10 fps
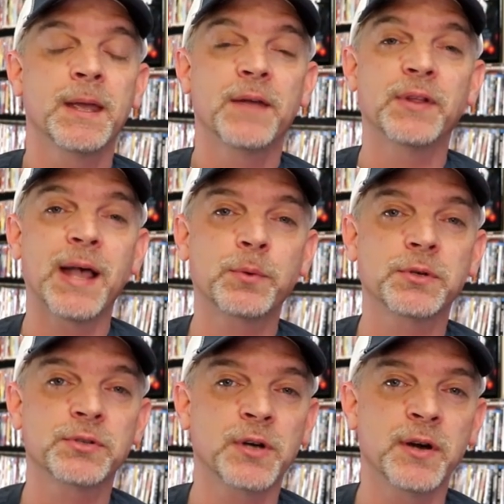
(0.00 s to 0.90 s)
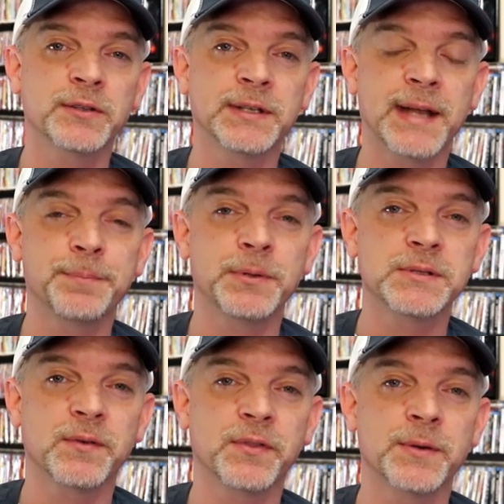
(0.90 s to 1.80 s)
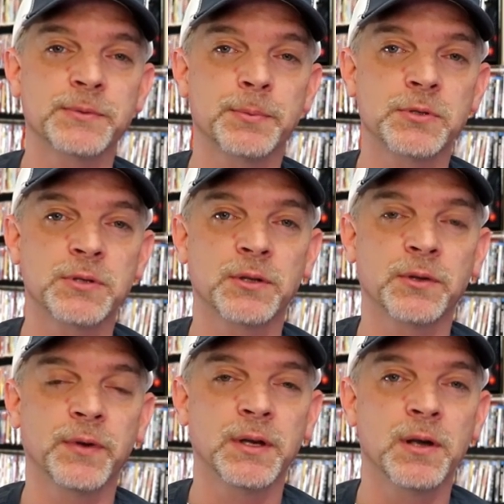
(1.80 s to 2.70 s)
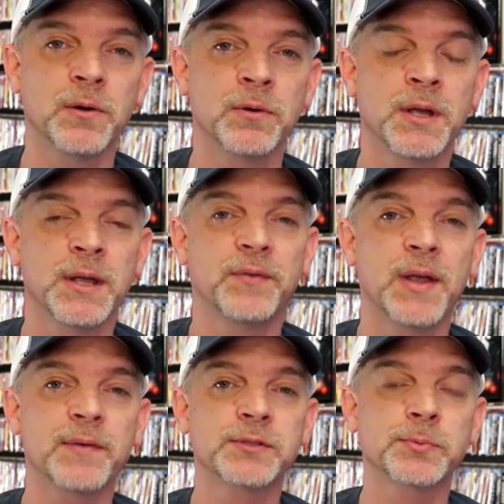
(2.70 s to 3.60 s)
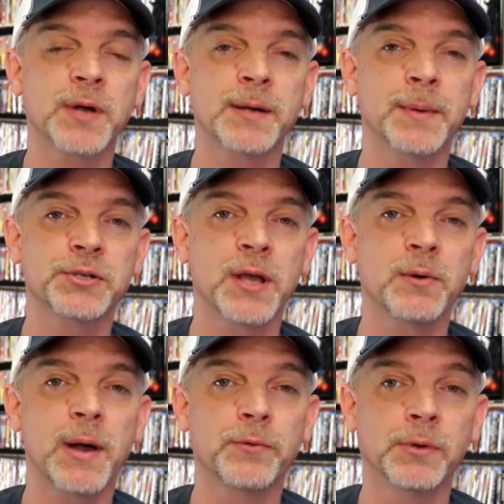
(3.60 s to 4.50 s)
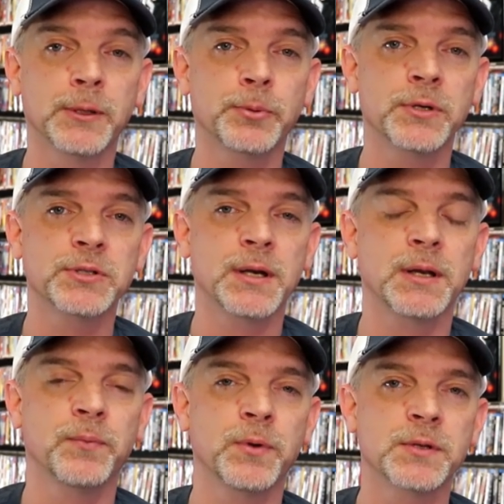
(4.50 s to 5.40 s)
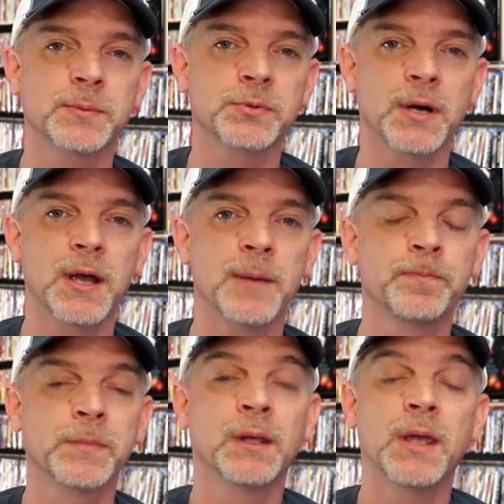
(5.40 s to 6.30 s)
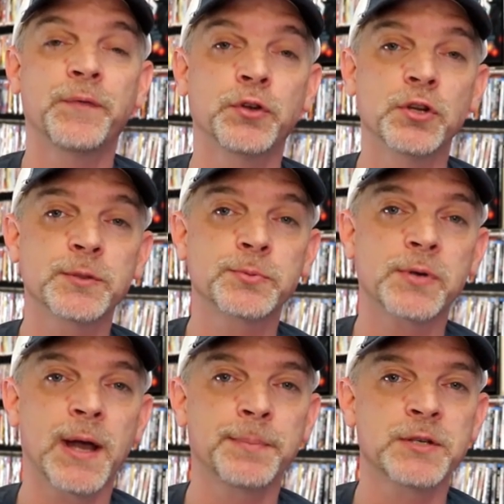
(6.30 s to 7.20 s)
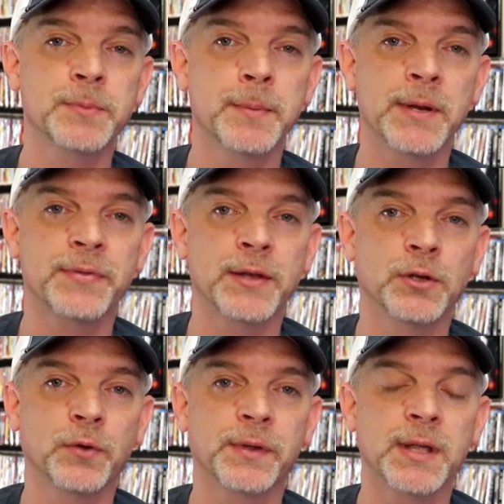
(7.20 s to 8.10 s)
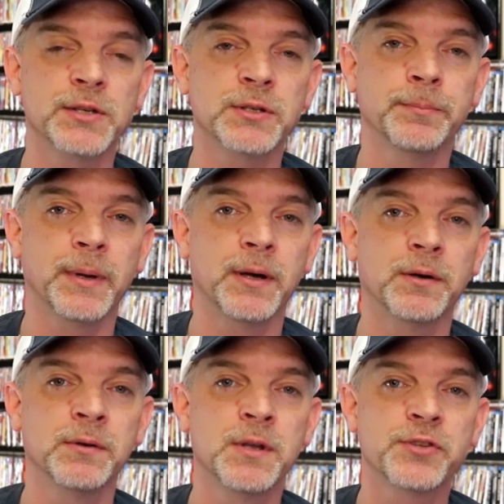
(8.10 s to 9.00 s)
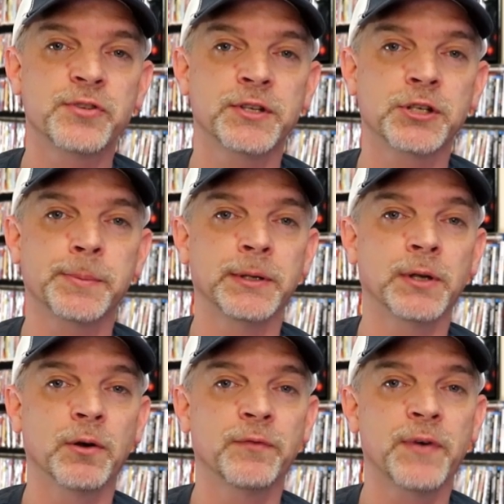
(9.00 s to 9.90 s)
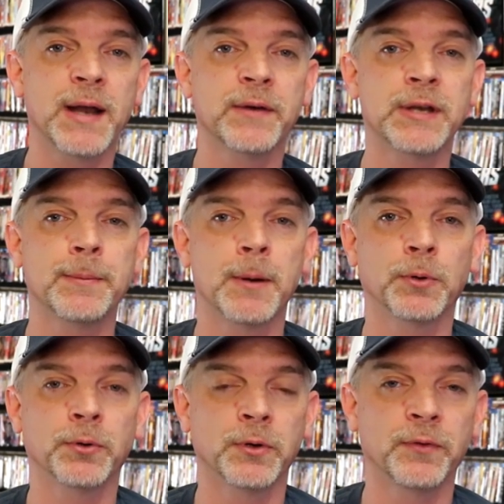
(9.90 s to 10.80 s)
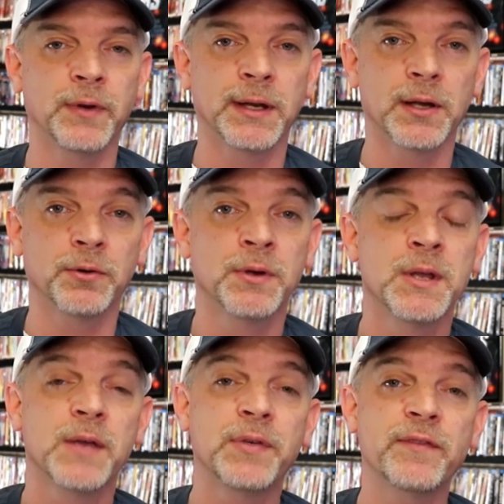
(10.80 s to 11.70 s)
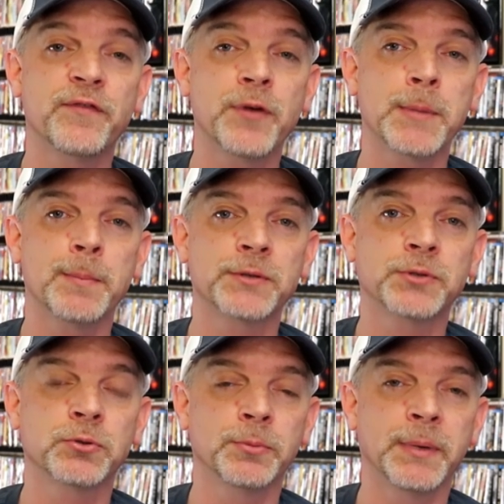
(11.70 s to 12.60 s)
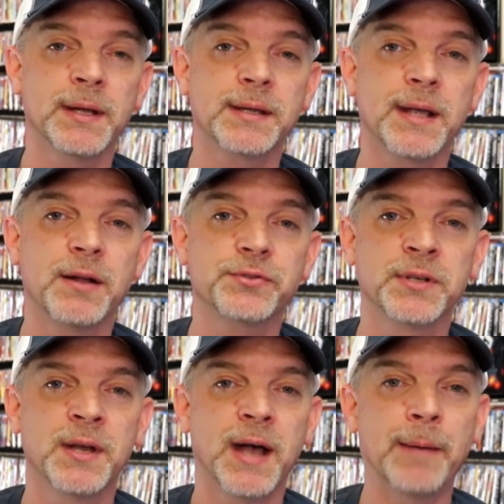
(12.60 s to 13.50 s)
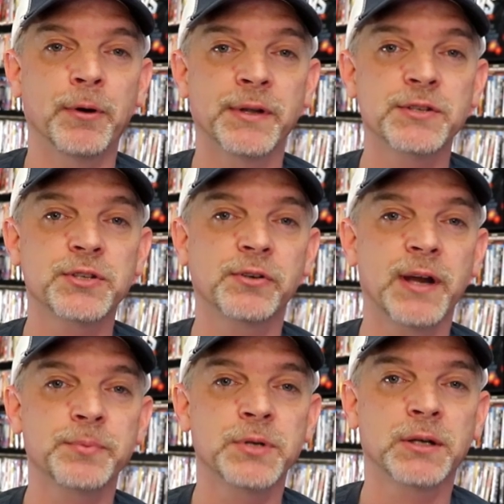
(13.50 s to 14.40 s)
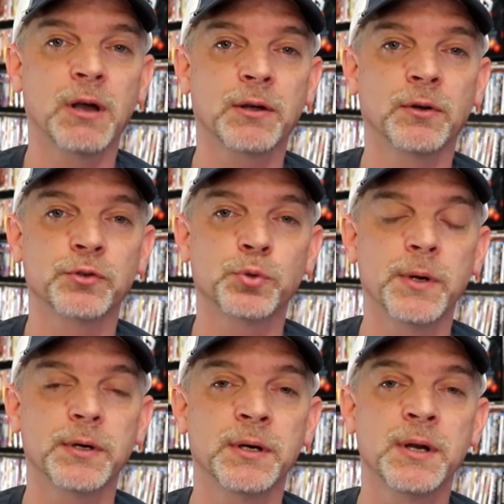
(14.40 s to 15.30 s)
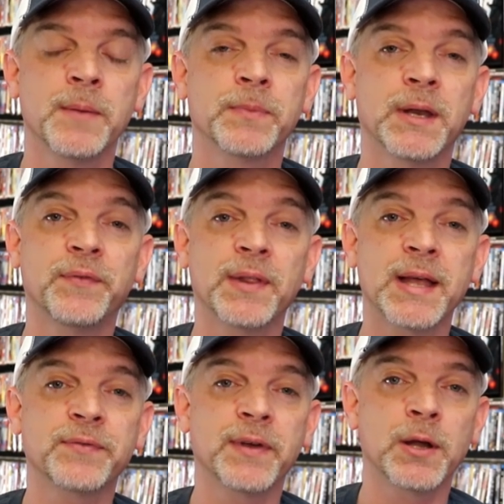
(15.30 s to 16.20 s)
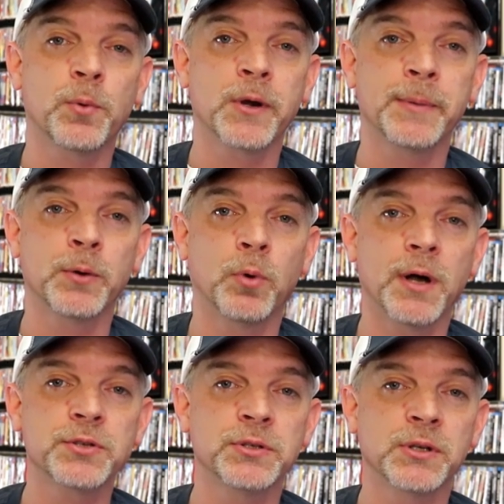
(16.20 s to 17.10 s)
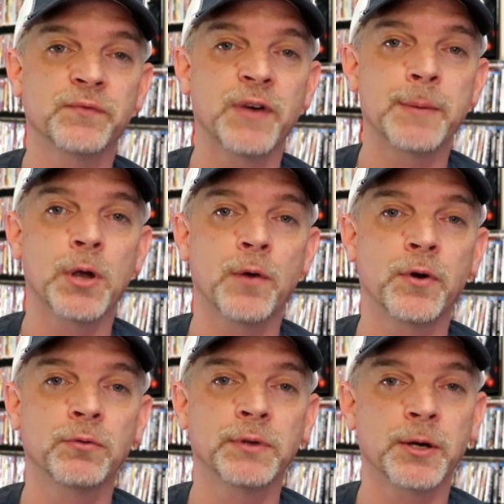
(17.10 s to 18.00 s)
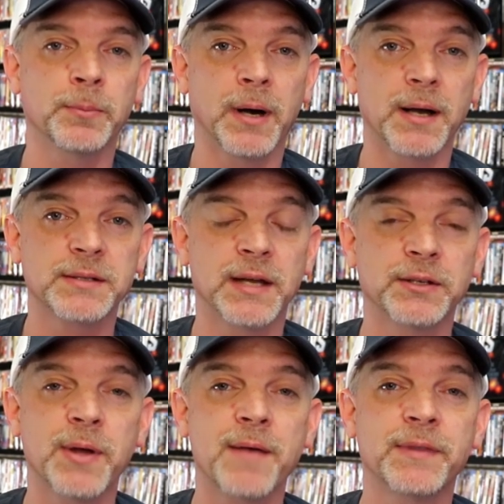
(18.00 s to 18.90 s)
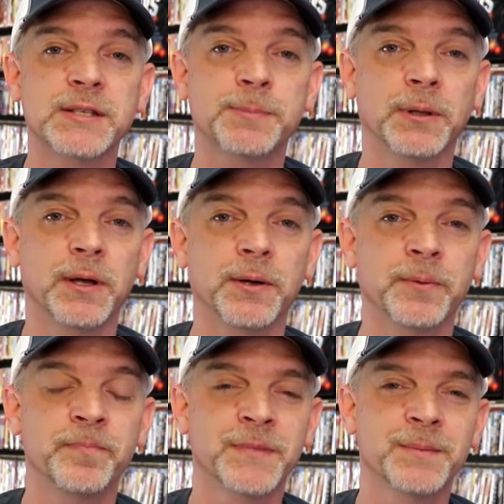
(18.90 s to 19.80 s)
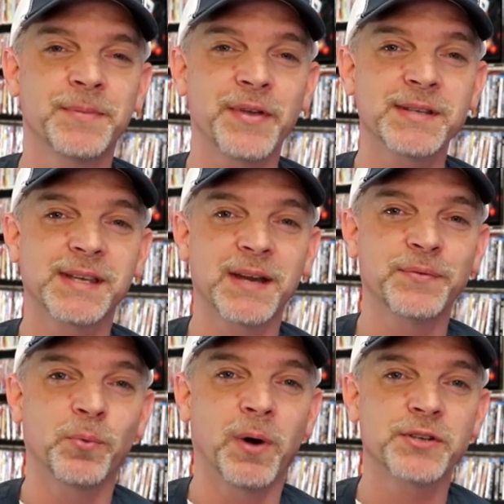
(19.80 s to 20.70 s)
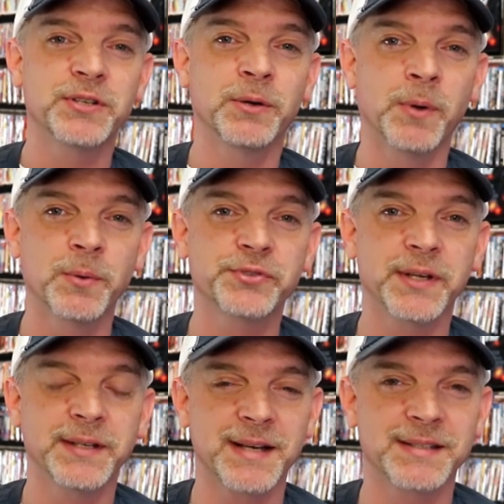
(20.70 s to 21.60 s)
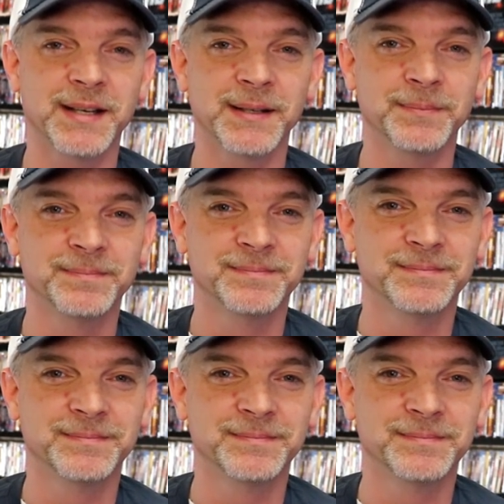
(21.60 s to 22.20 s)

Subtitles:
If you like what you saw here today, please give it a thumbs up and share the video. If you haven't subscribed to my channel, I'd really appreciate it if you'd subscribe. If you do subscribe, please remember to hit that notification bell so that you can be notified every time I upload a new video. If you haven't found me on my social media accounts, I'm on Instagram, TikTok, and on Twitter. And if you'd like to find out what I've been watching, you can find me over on Letterboxd. I do have links below. But thanks again for watching, and we will see you next time.